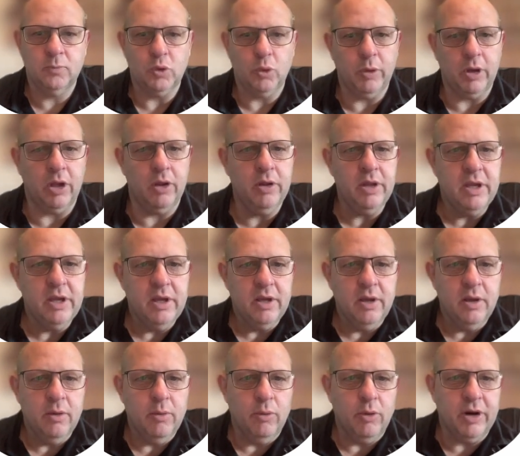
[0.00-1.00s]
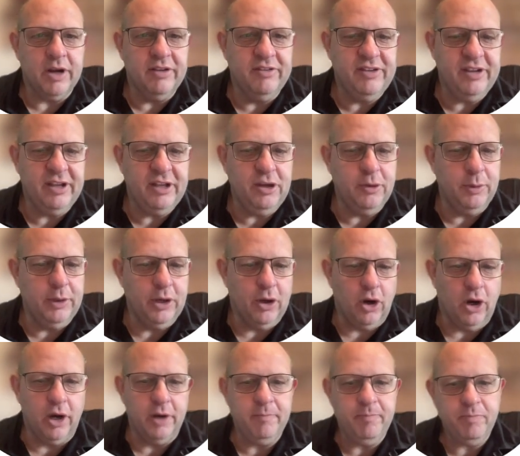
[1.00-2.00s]
Well, we're continuing
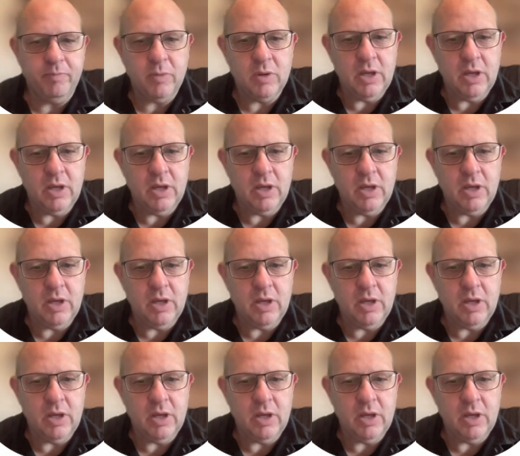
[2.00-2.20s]
on.